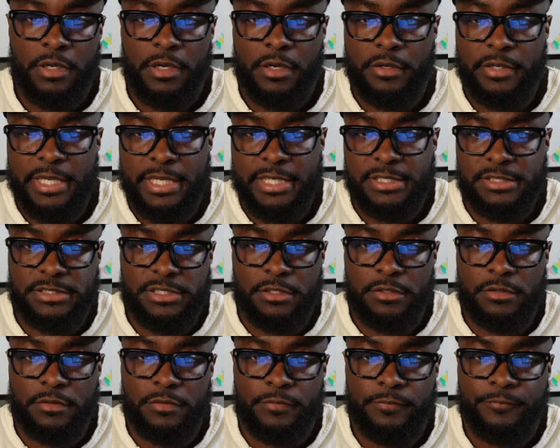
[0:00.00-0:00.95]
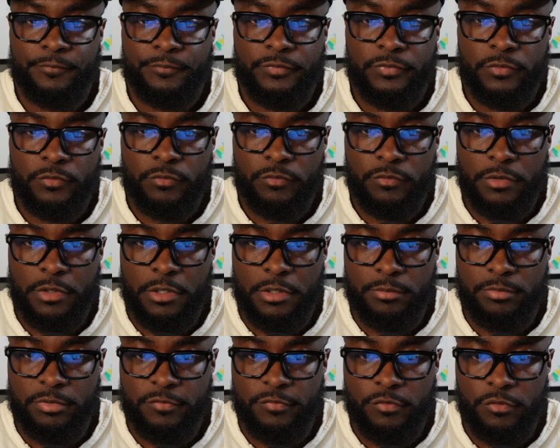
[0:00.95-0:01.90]
Okay, so we'll go to
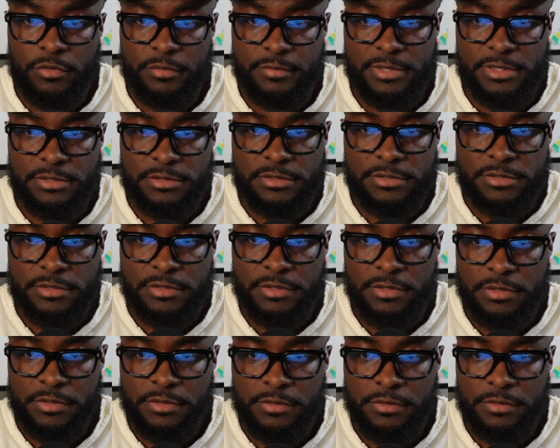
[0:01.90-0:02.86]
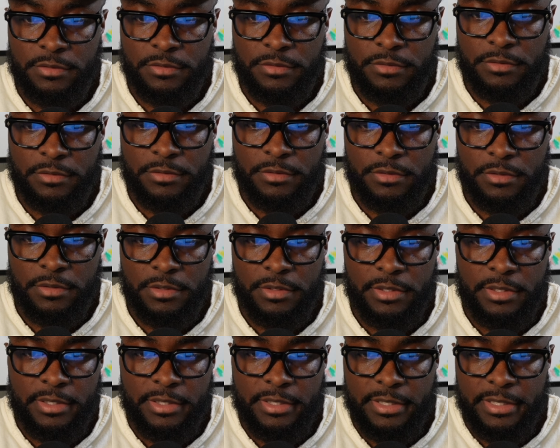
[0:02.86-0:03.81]
performance.
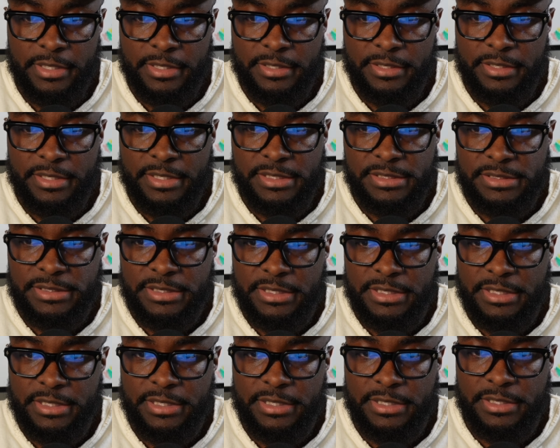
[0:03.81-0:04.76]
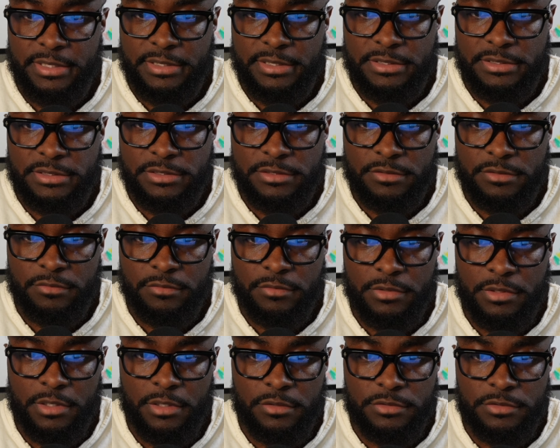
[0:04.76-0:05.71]
And this is
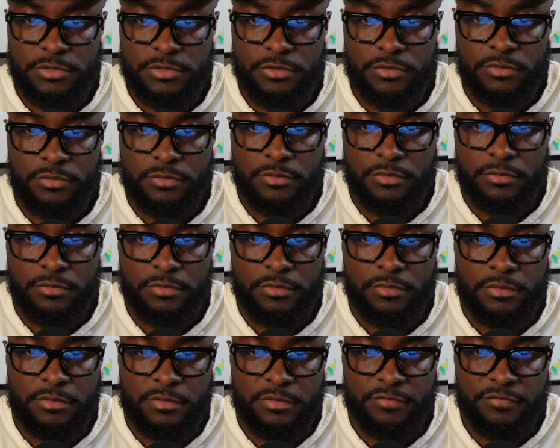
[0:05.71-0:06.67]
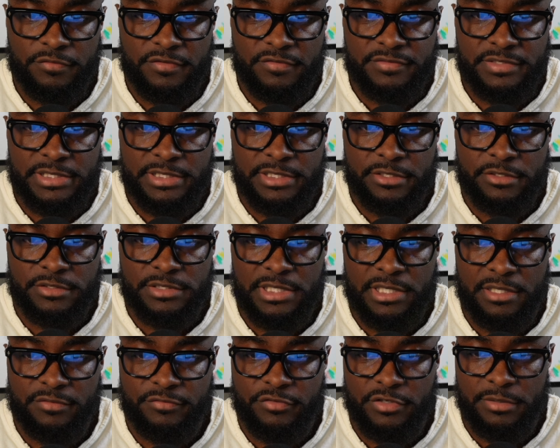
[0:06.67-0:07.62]
go to the 15-year
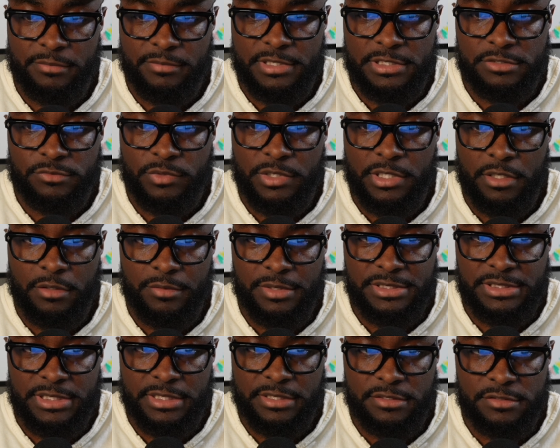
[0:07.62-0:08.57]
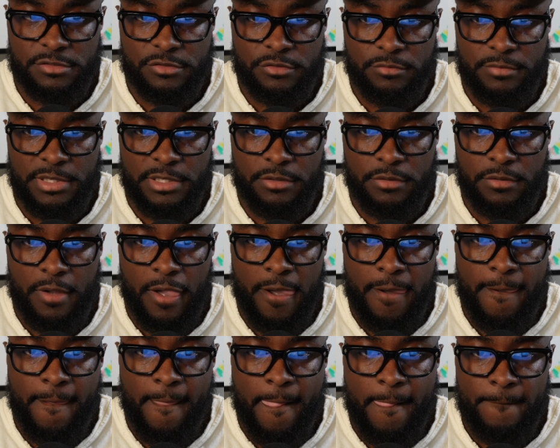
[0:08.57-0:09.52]
time frame, because we always like to zoom out.
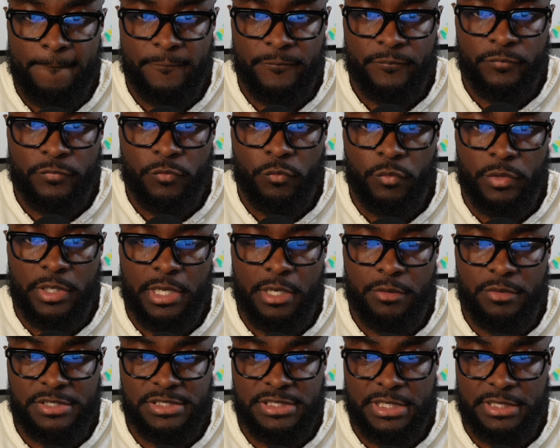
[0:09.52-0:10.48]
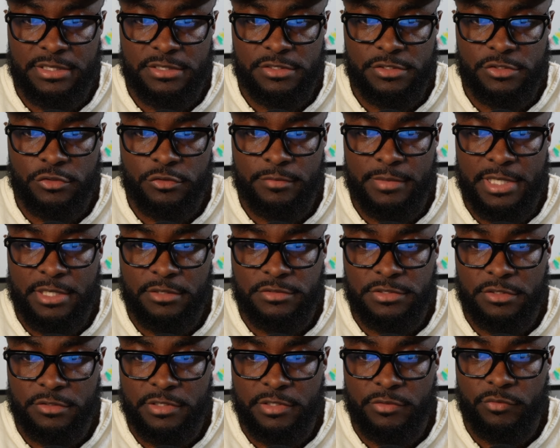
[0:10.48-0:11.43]
We always like to zoom out
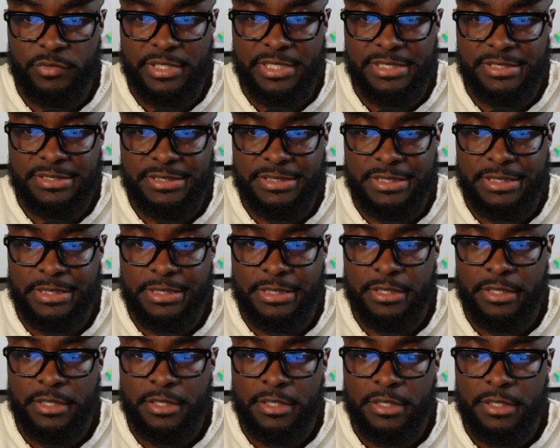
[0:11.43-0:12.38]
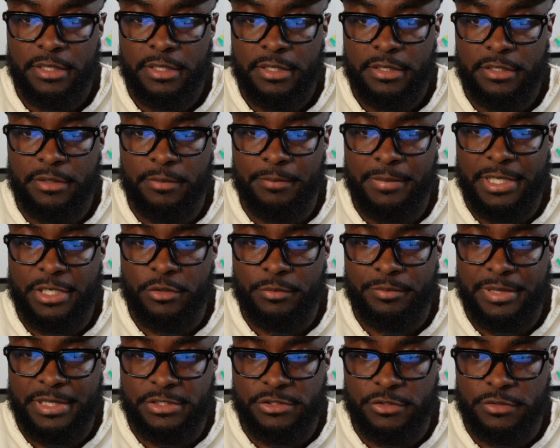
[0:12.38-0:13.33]
so that we can see the bigger
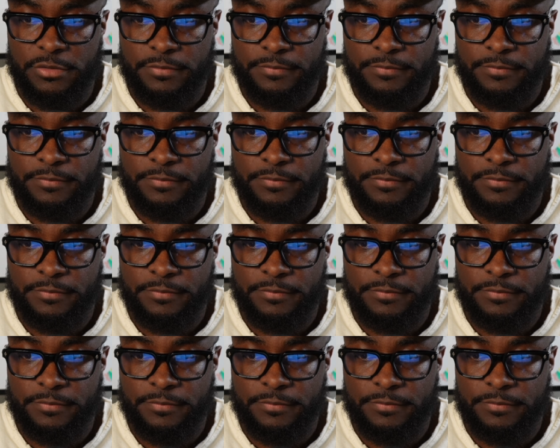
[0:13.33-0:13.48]
picture.